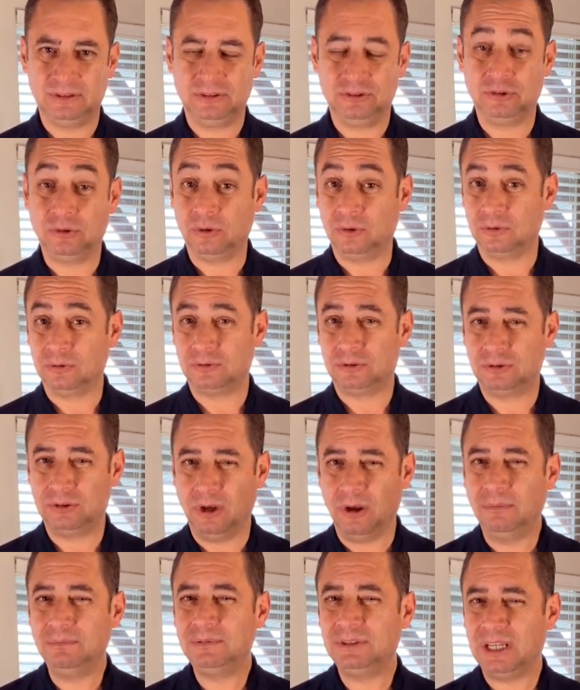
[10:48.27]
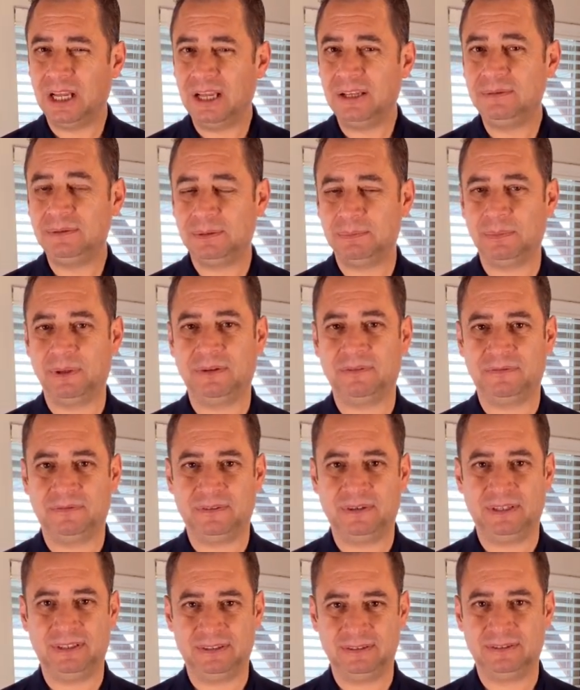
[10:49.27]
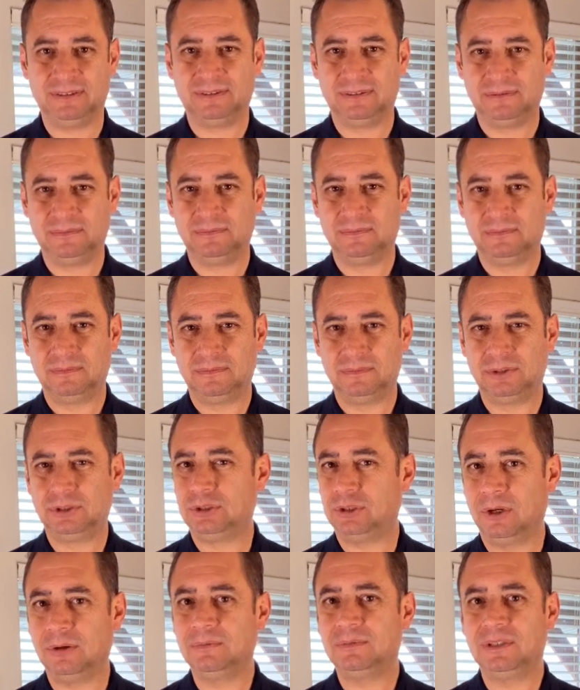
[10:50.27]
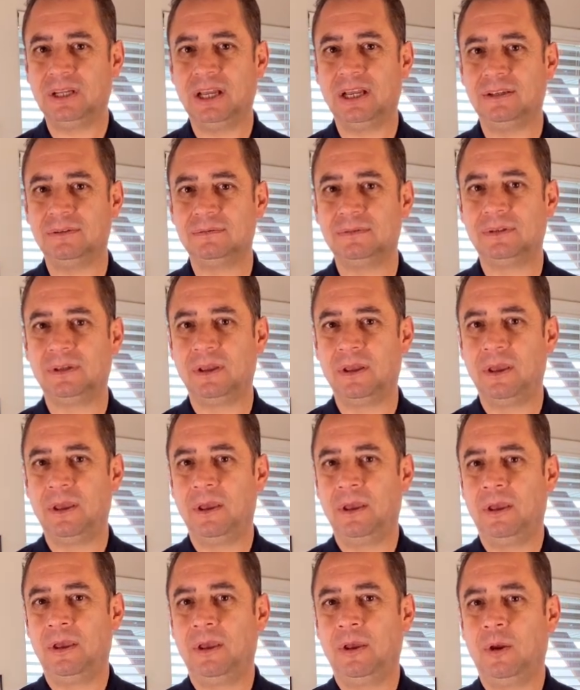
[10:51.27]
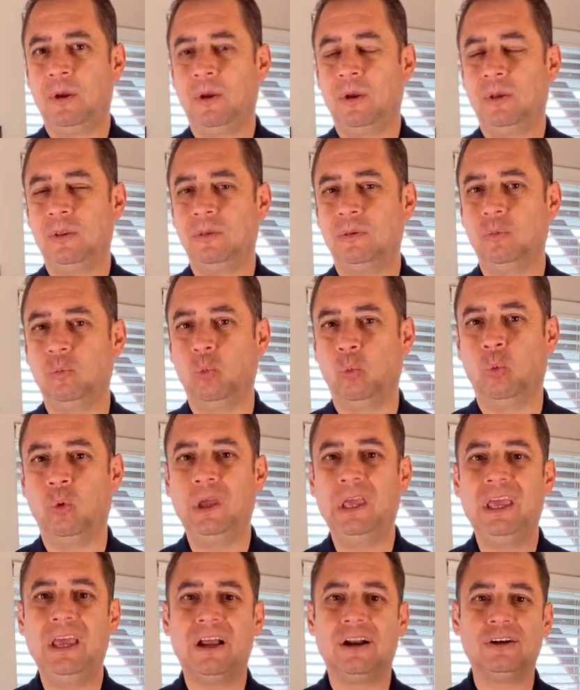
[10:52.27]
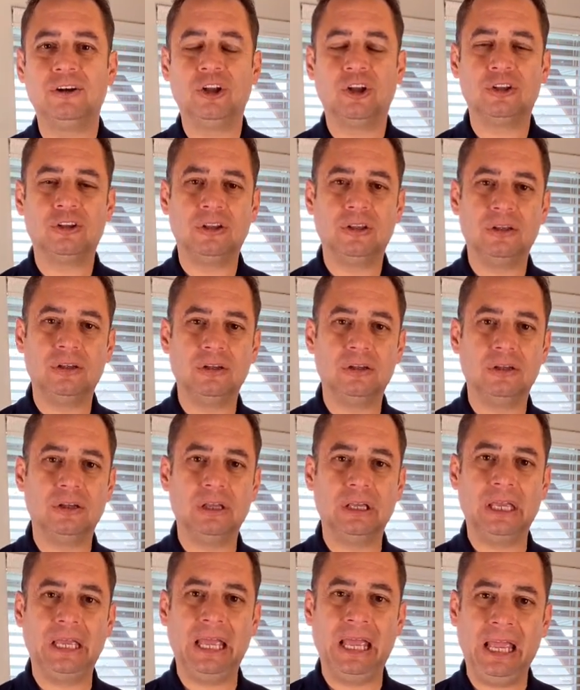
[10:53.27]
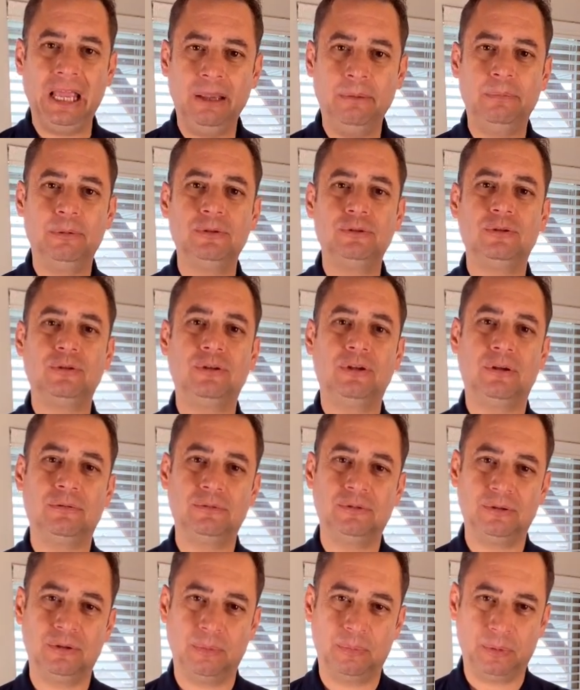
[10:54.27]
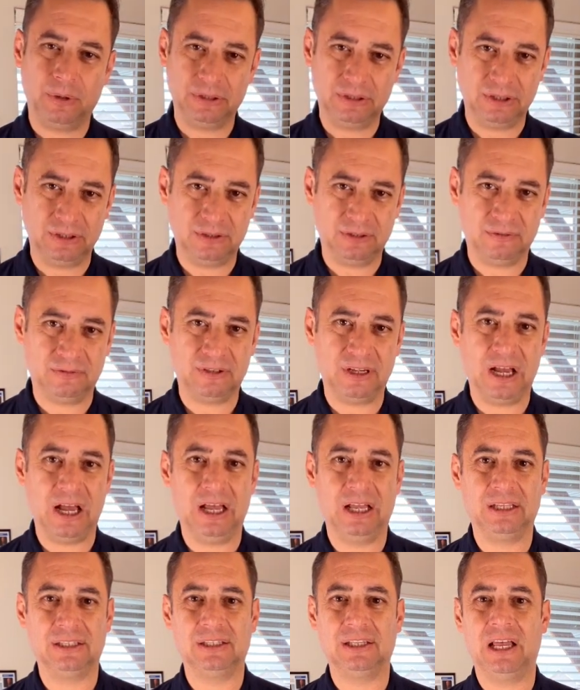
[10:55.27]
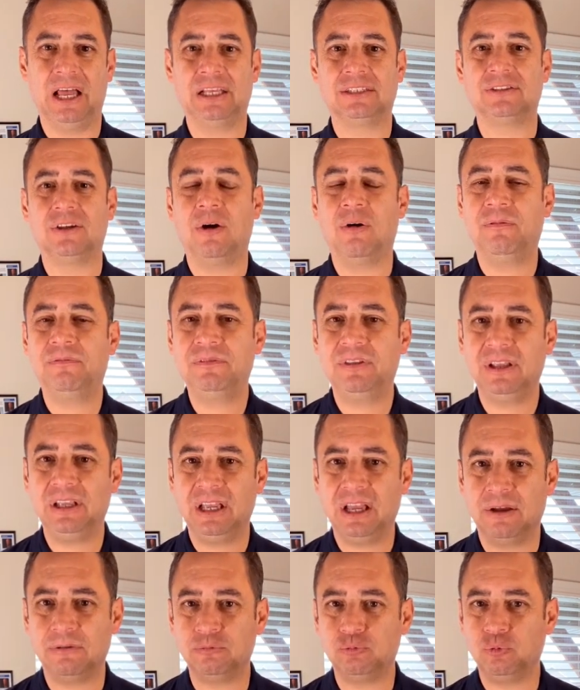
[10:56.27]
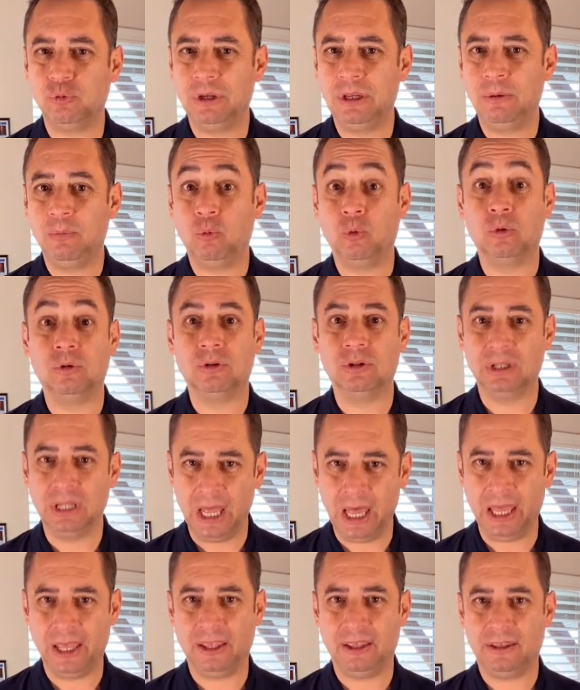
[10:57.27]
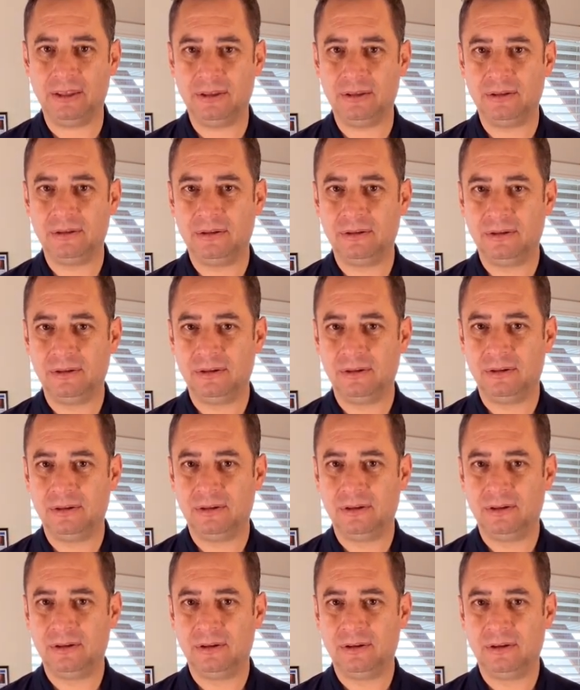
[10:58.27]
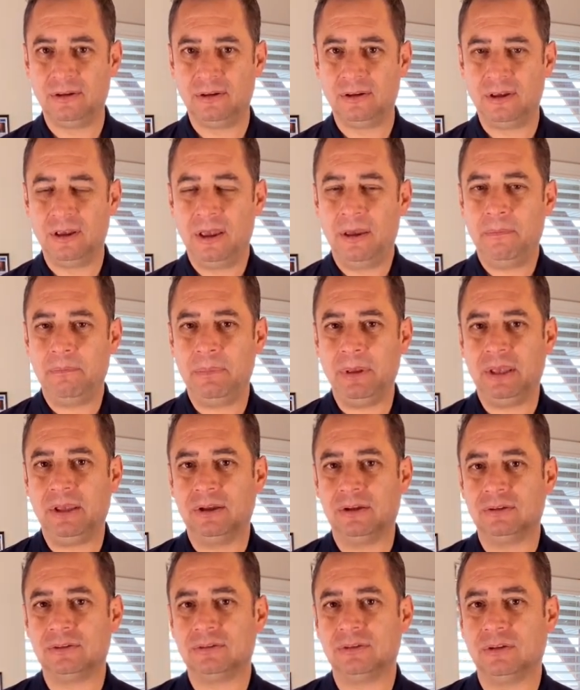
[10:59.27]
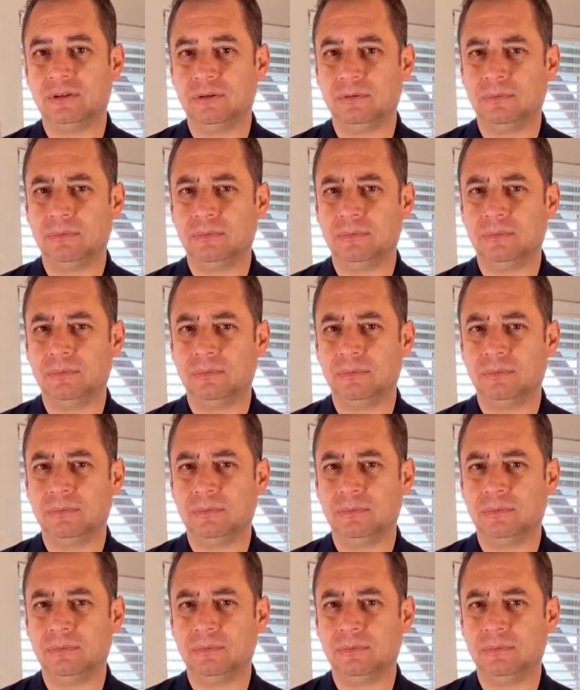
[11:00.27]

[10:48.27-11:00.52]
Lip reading: So sometimes, my friend, sometimes we are not able to come to the presence of God as often as we would like, because